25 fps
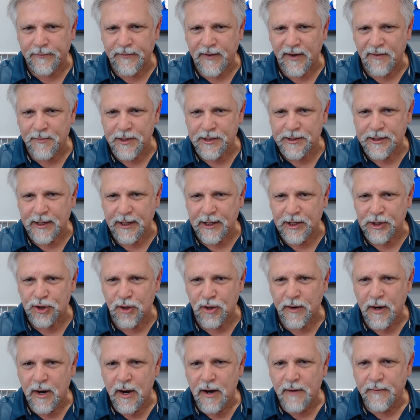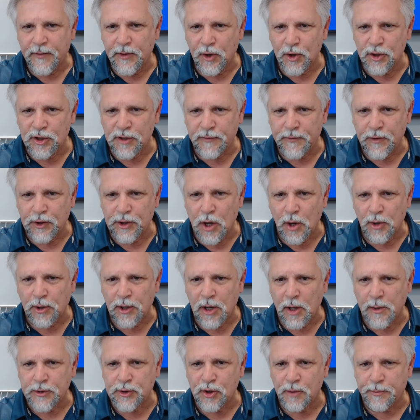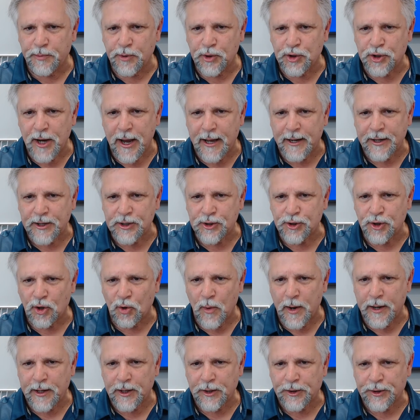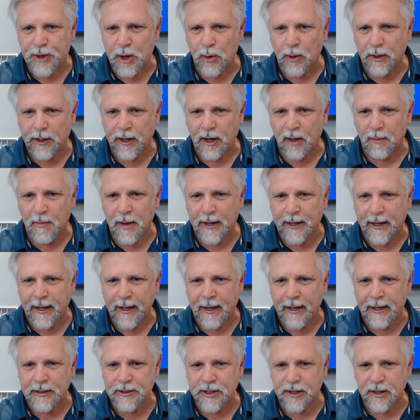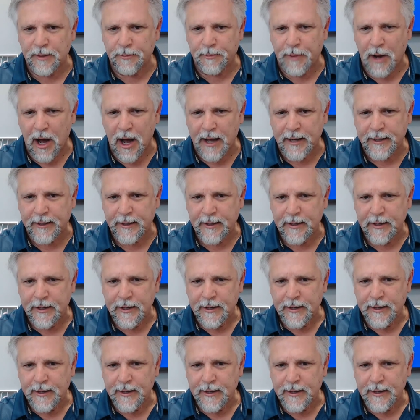if I've missed any, for those of you who don't know, super chat is your way to throw a little money into the pot.